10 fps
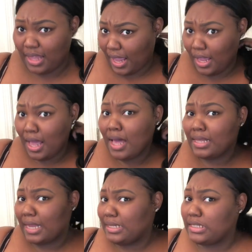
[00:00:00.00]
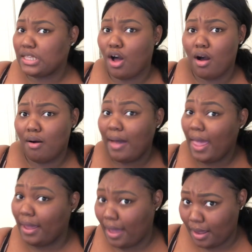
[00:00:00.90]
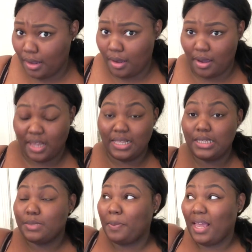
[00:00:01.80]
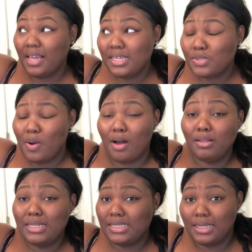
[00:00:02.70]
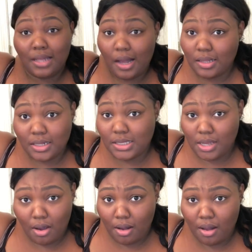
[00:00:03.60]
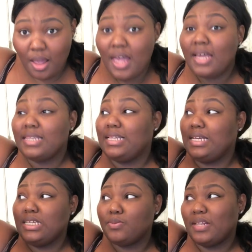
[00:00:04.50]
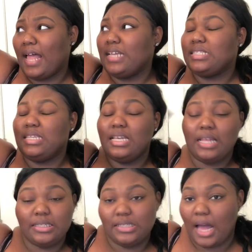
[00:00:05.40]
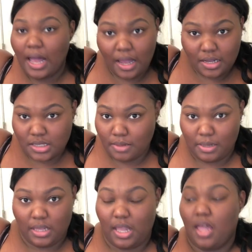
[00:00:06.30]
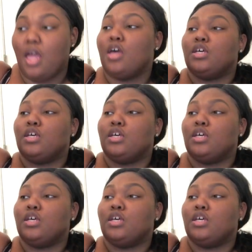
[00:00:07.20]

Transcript: Like it's a whole hack out here. And these pants were only $10, y'all. These were like $10.99 or something like that.